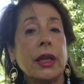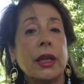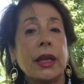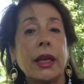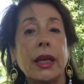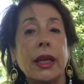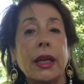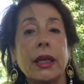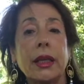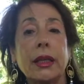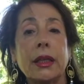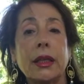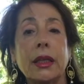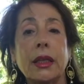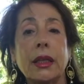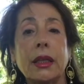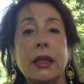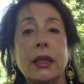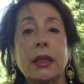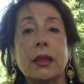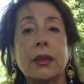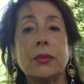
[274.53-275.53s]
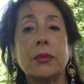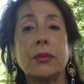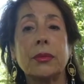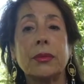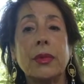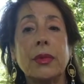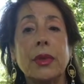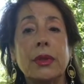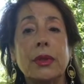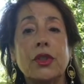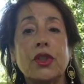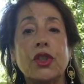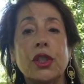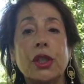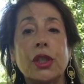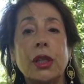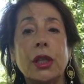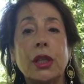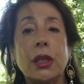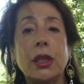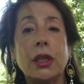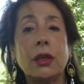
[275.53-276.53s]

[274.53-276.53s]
and um, she